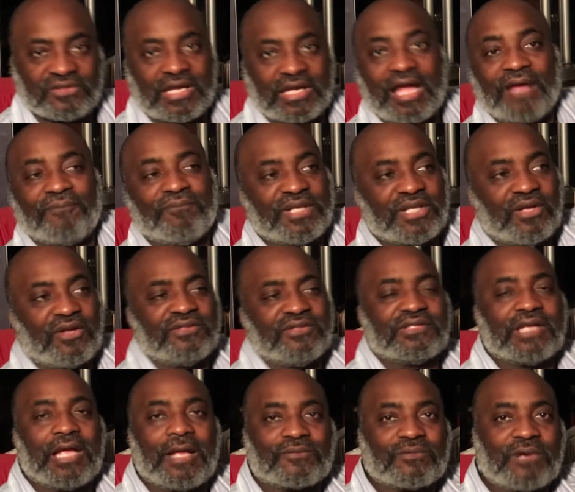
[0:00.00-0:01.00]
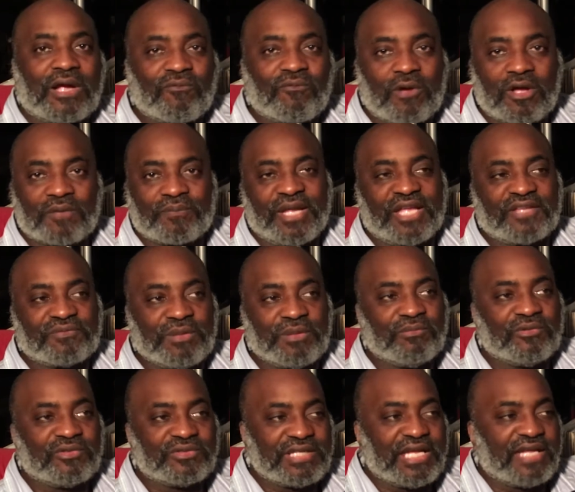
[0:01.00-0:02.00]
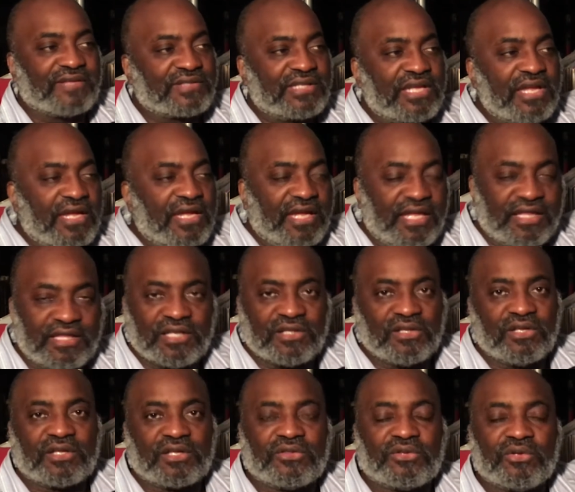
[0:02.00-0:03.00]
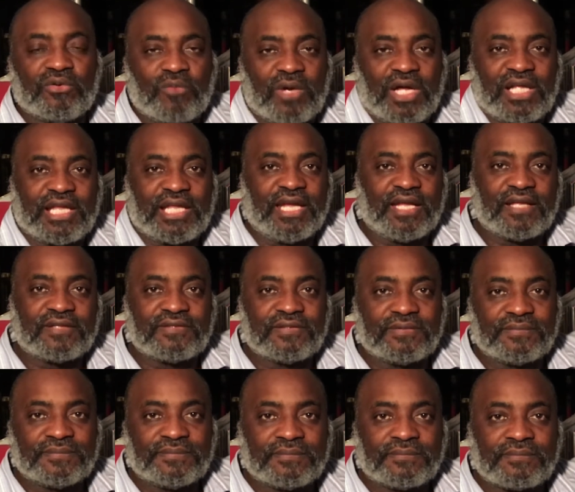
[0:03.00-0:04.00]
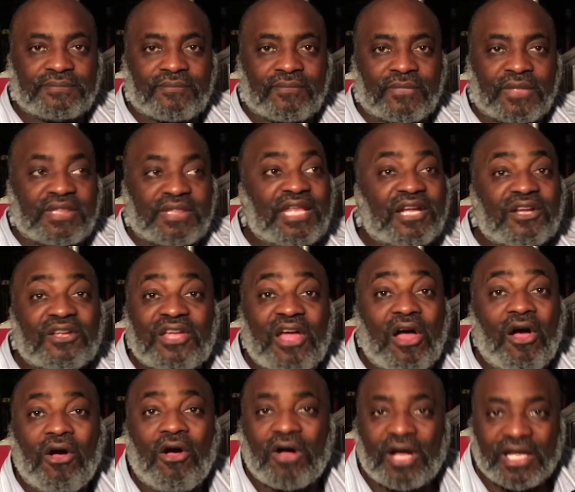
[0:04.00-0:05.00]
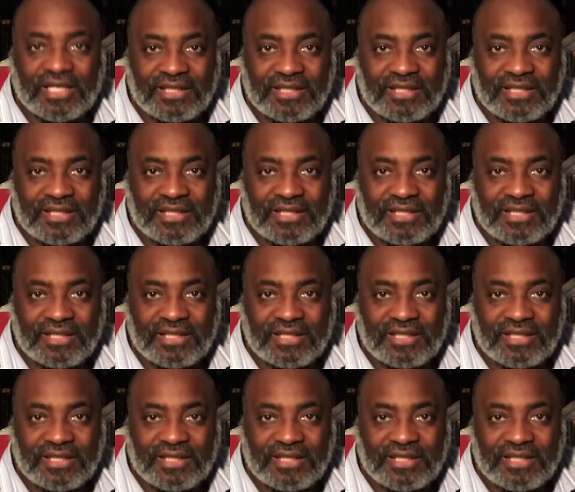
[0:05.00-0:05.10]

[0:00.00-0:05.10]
I've been on jobs where I walk past people's desks and they're looking through wine ads. They're gone.